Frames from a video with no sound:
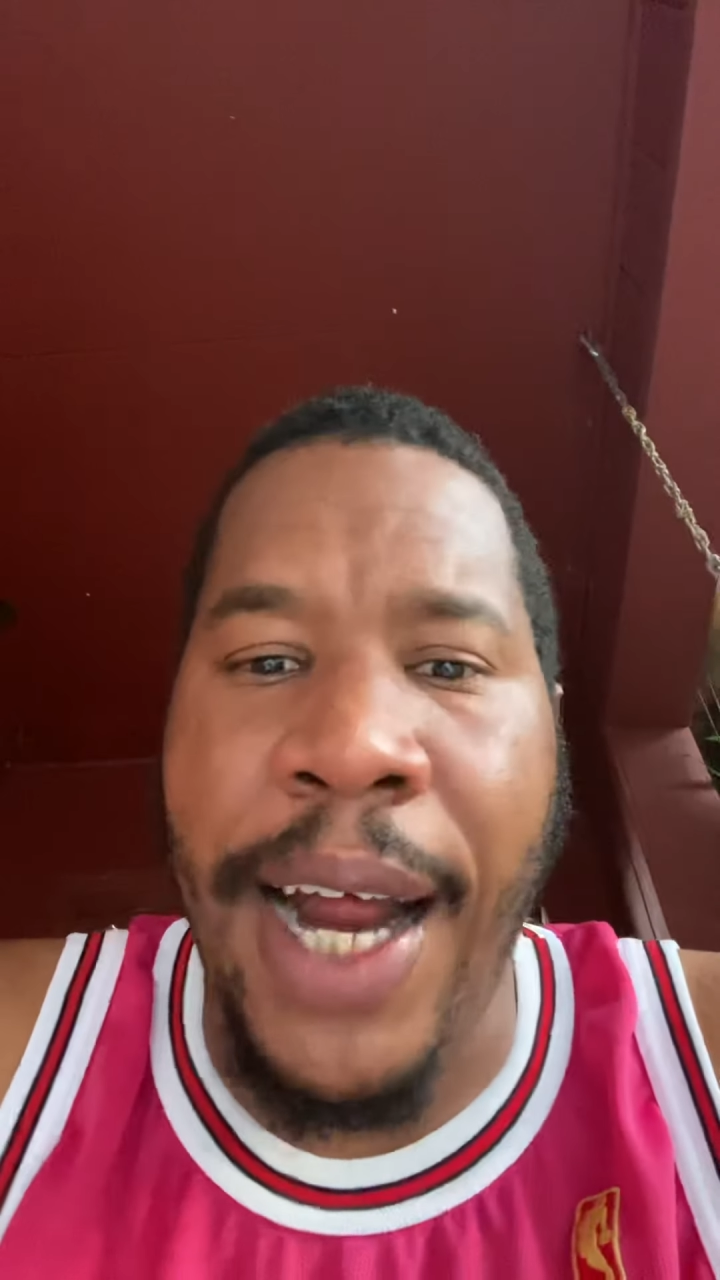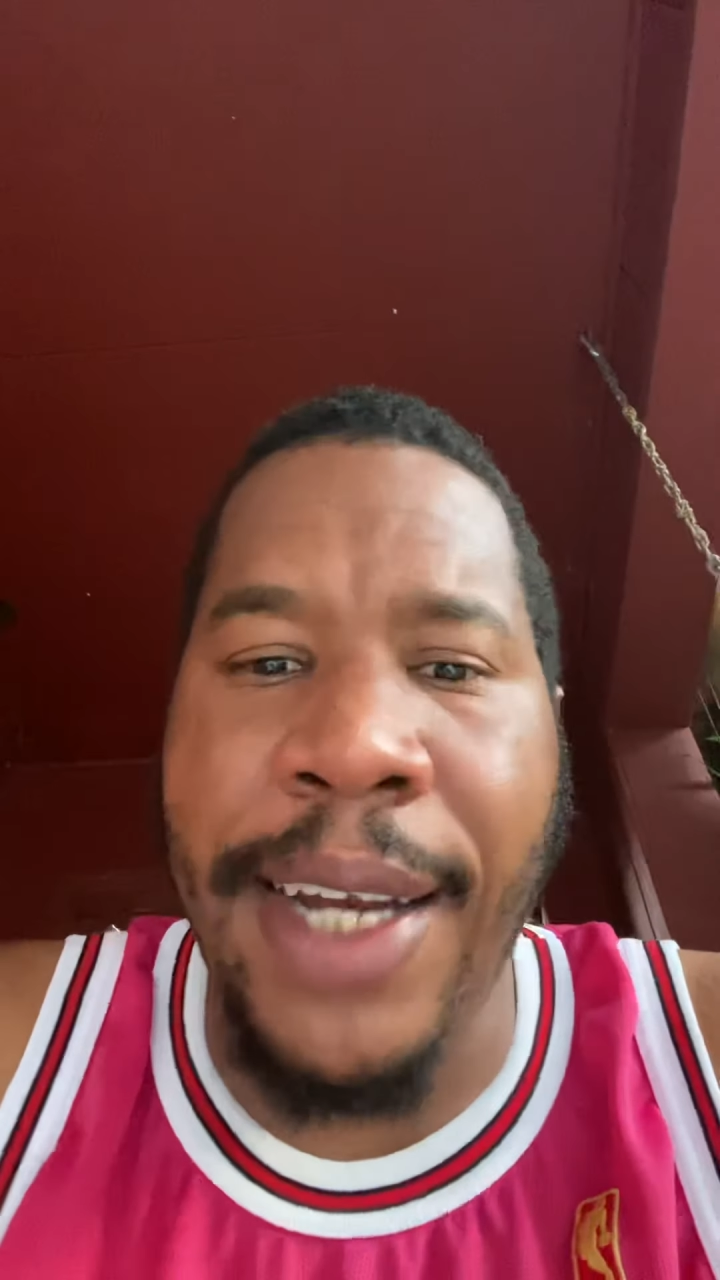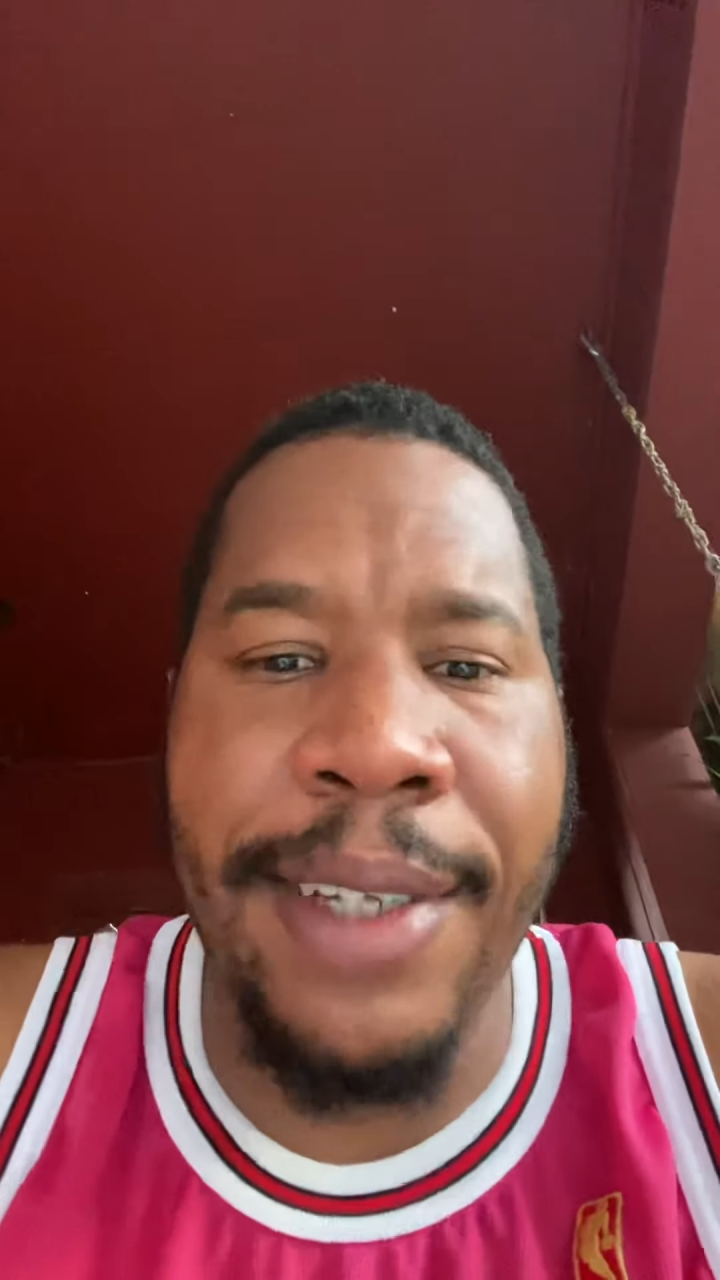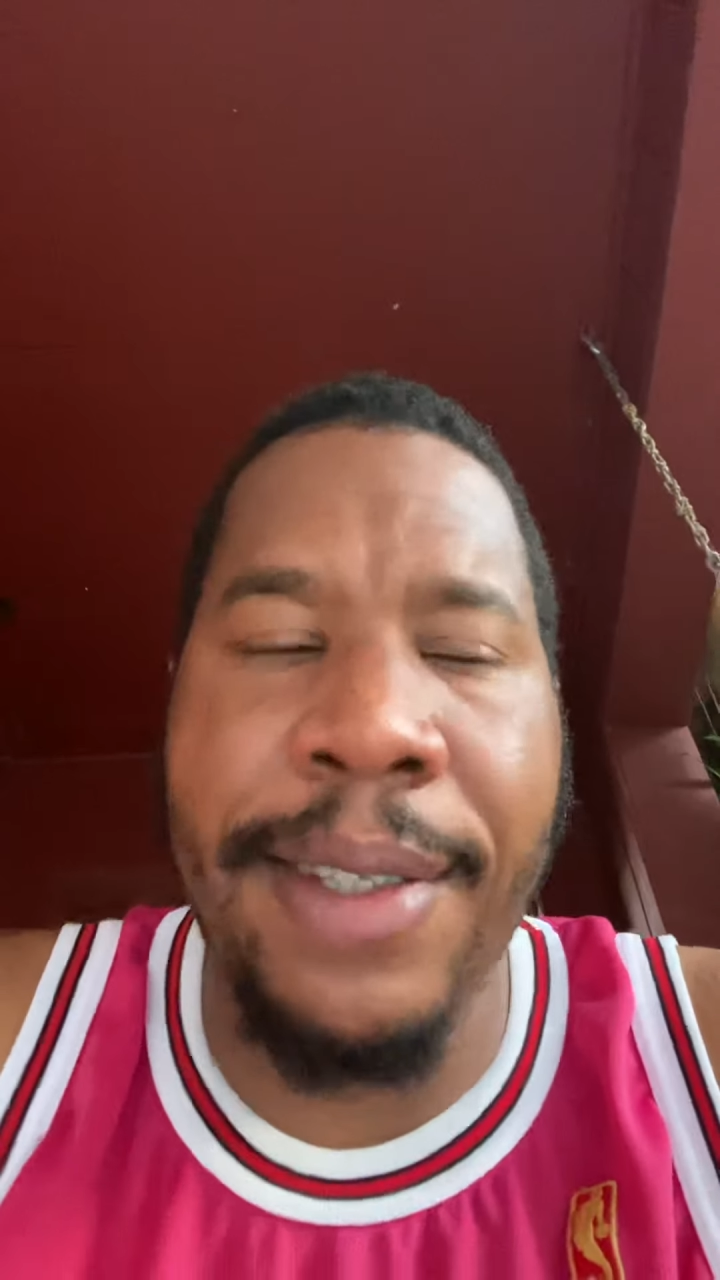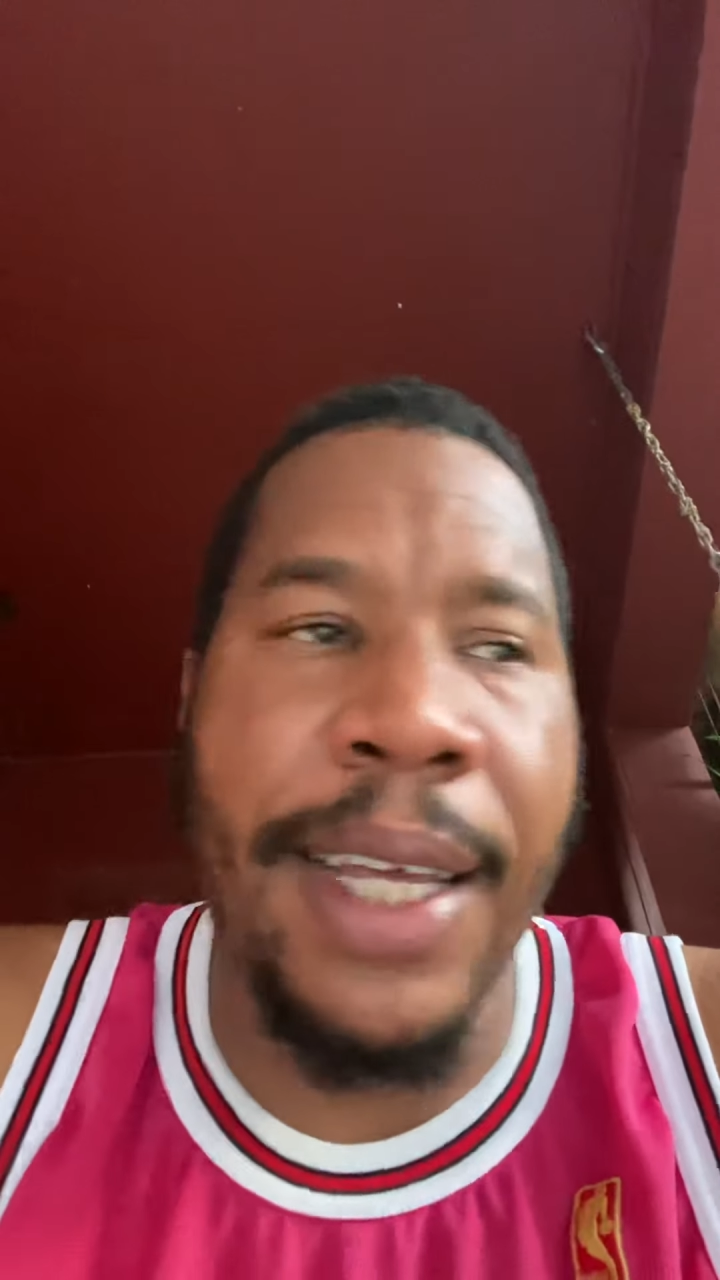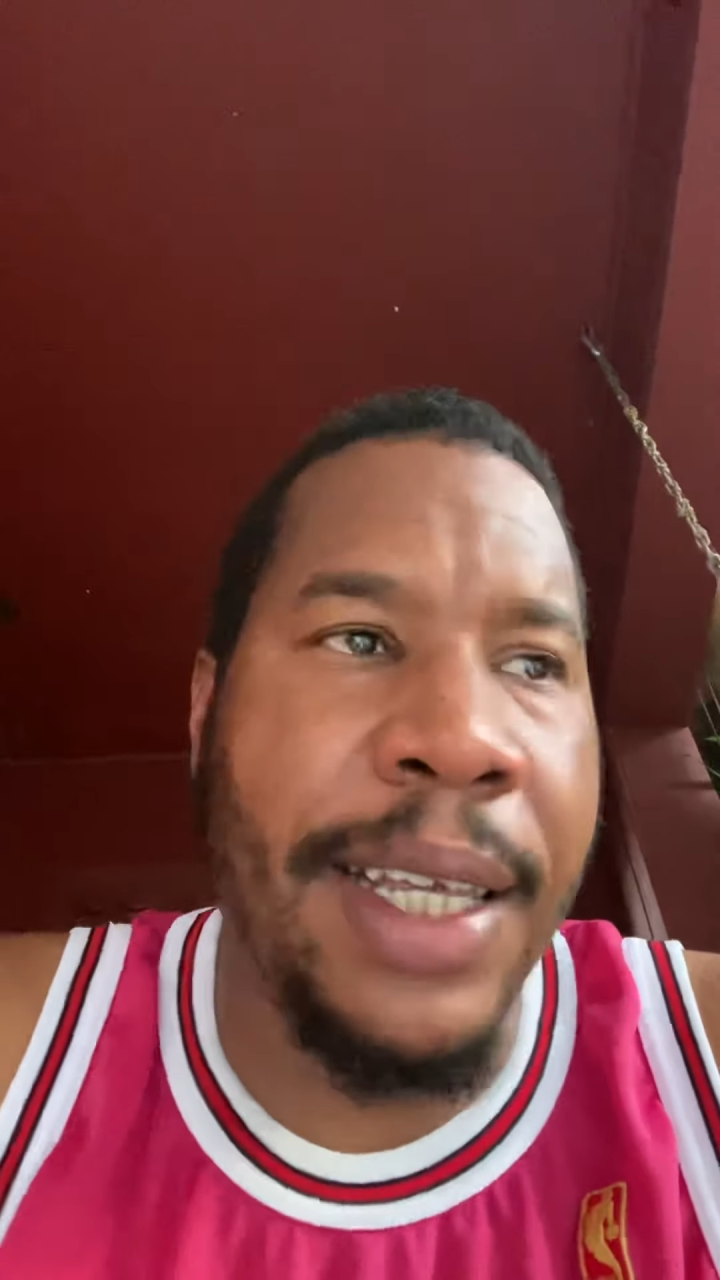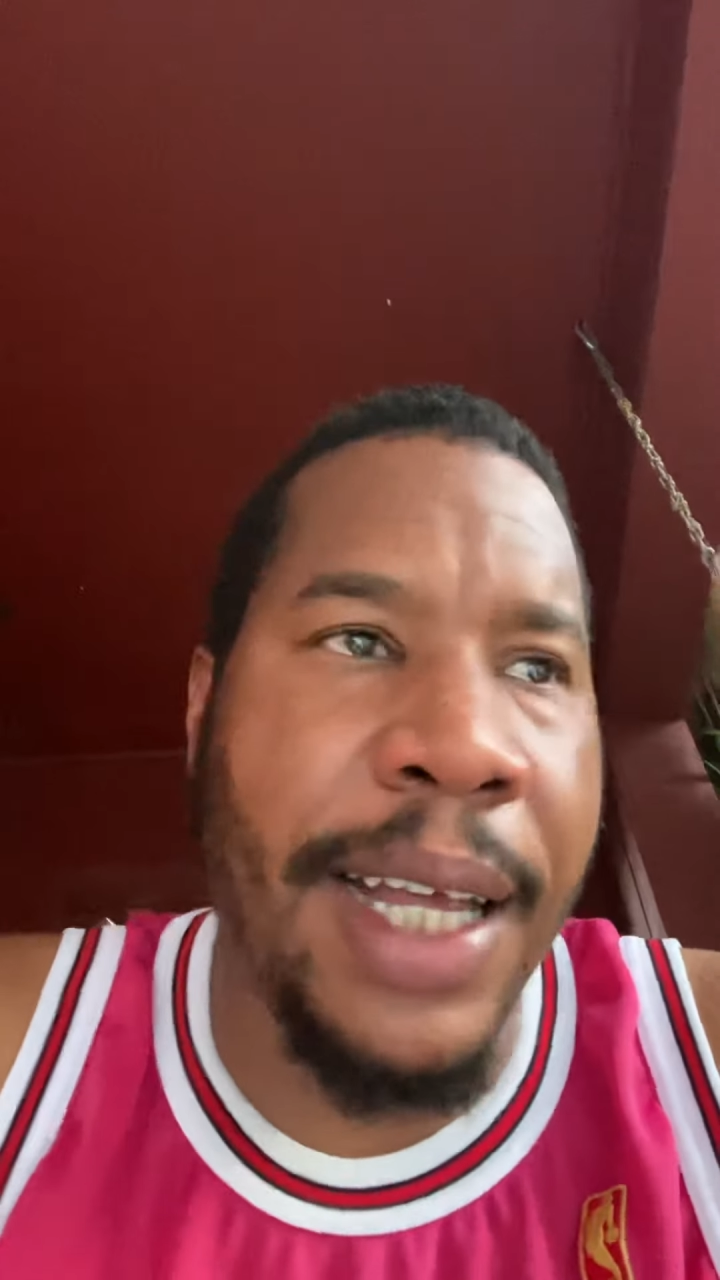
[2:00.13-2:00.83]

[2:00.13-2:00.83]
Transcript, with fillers: I just think